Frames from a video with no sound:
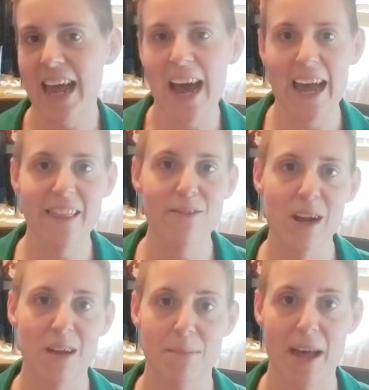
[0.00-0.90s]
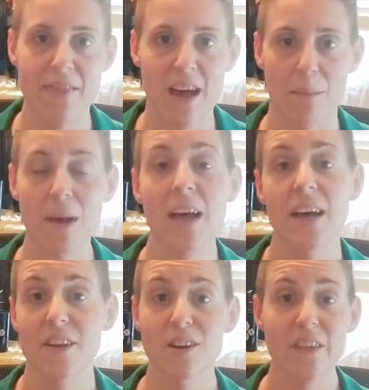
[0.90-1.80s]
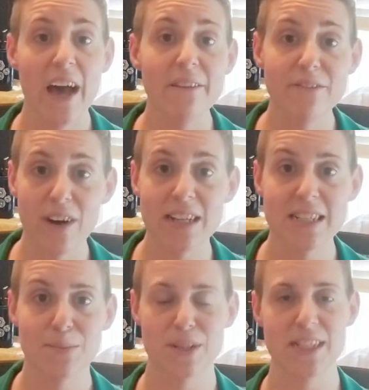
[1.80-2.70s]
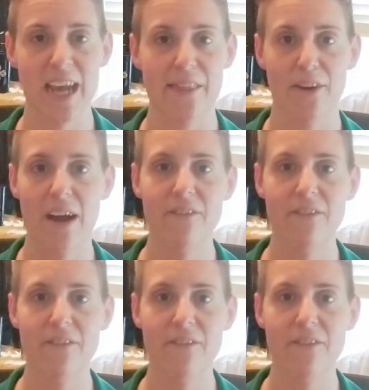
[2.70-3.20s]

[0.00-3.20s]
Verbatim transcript: I highly recommend them. They're a lot of fun to put together.